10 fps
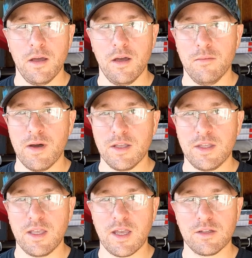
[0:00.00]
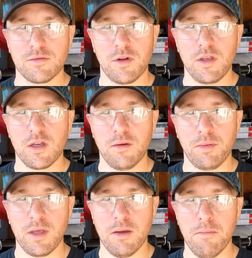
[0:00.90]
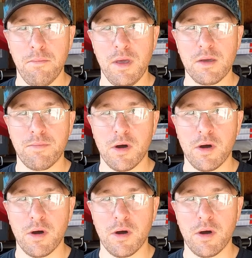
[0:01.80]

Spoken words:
I think that's really going to play a big